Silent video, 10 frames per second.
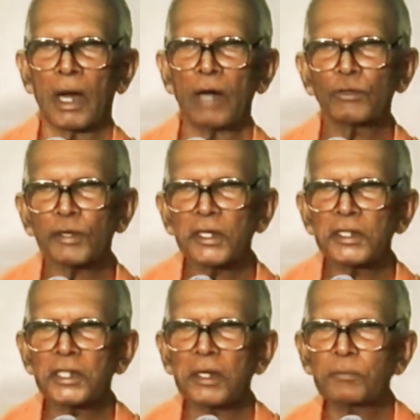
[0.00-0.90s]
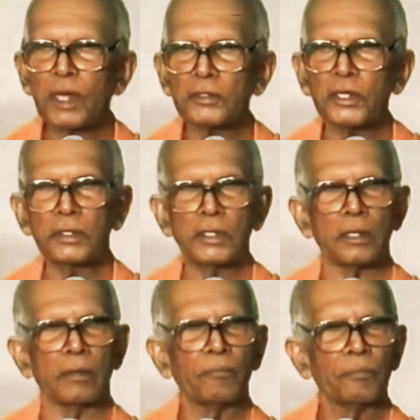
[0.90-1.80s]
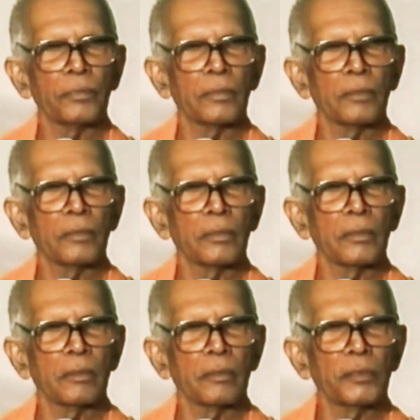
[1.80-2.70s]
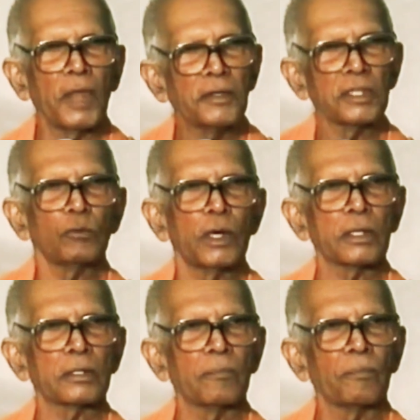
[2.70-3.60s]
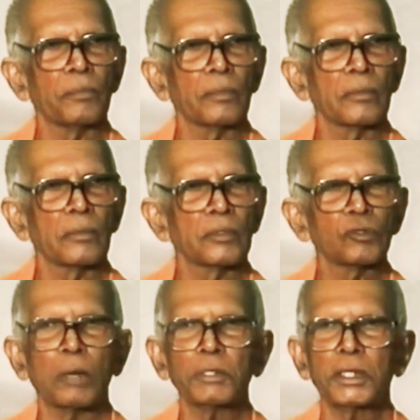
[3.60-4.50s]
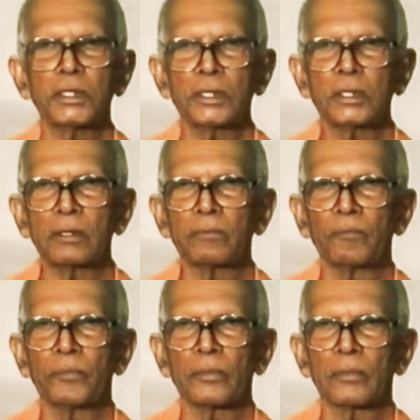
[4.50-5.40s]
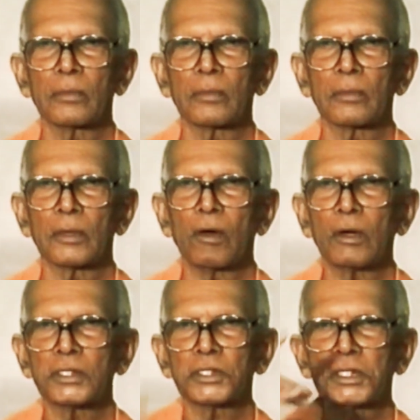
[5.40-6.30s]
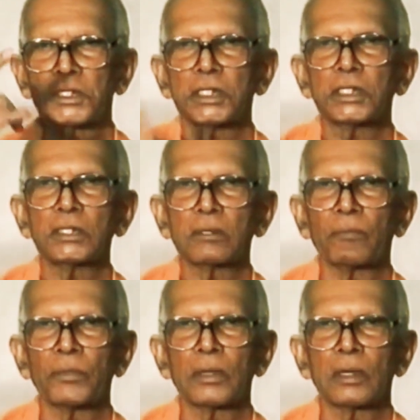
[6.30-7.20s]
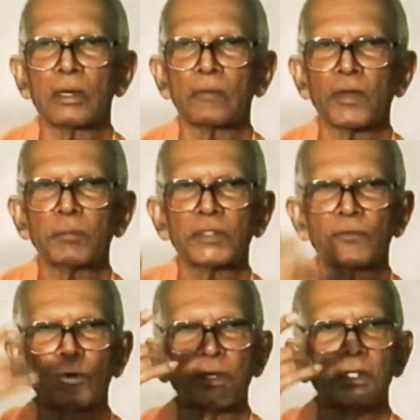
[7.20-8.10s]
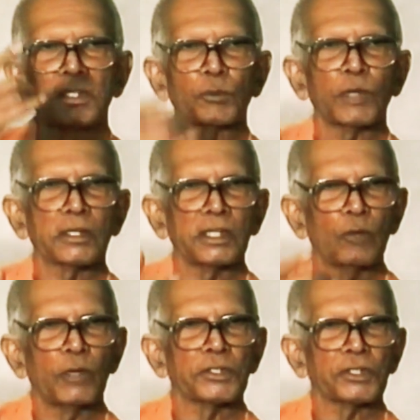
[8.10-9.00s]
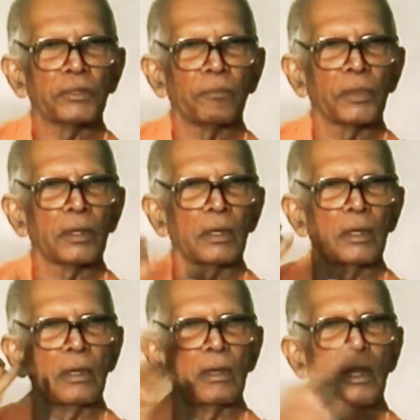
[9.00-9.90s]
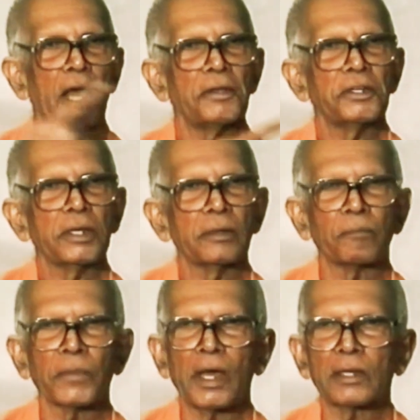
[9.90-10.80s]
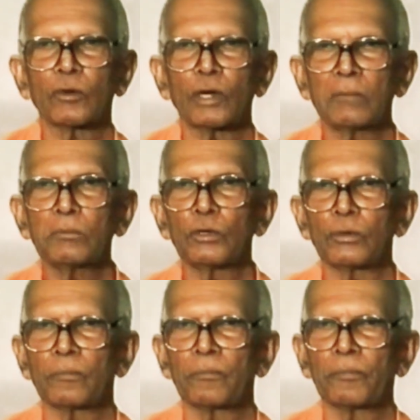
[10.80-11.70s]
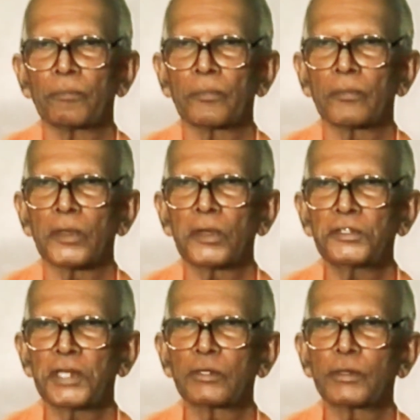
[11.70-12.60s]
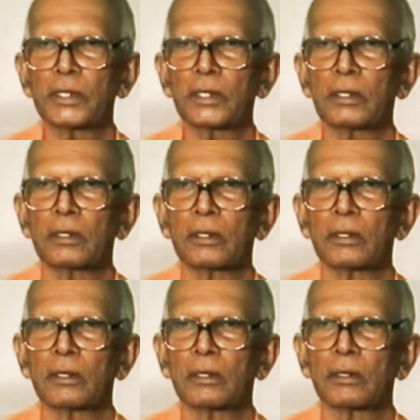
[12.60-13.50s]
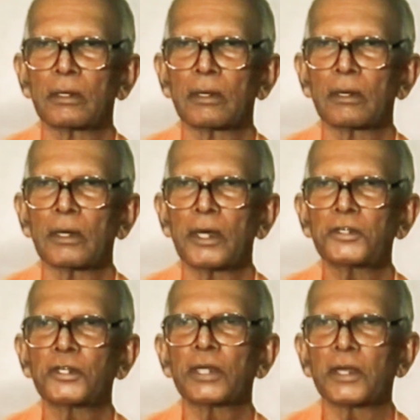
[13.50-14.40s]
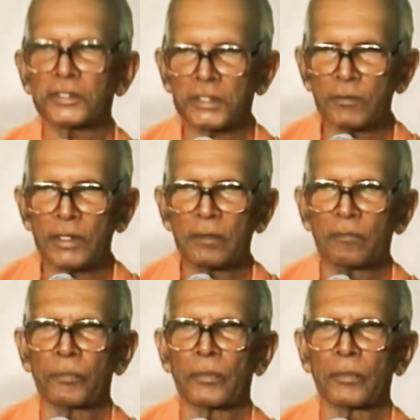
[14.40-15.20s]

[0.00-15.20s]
How to reshape that India. That is the work Swamiji did on his return from his four years work in the West, landing at Colombo in January 1897.